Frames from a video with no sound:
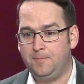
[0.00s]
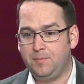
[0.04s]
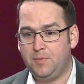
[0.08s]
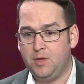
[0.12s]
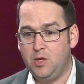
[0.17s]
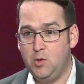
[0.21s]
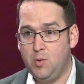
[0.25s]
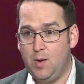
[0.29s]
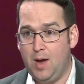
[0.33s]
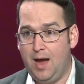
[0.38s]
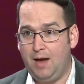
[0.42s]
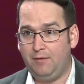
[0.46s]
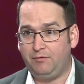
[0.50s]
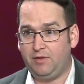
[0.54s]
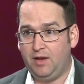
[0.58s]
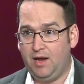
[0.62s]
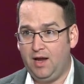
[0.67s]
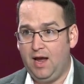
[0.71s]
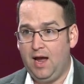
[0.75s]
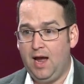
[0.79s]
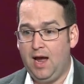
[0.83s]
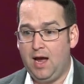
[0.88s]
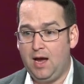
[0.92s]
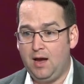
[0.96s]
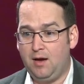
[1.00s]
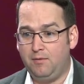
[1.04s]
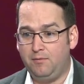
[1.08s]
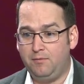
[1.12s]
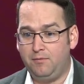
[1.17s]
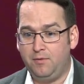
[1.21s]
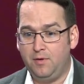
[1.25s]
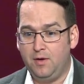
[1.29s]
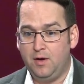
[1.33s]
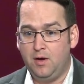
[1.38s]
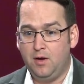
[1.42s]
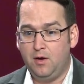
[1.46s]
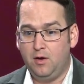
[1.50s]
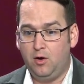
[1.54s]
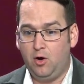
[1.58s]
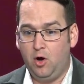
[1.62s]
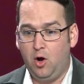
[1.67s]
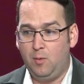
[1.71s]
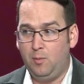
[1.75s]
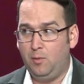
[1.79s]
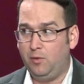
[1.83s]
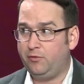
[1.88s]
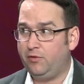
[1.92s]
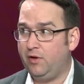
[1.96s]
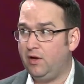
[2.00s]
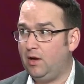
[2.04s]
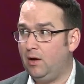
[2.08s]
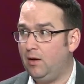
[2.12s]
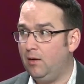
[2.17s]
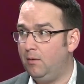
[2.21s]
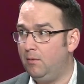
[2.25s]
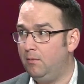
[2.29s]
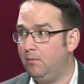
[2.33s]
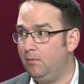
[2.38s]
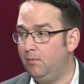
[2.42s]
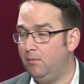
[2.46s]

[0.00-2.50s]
you have to have almost like a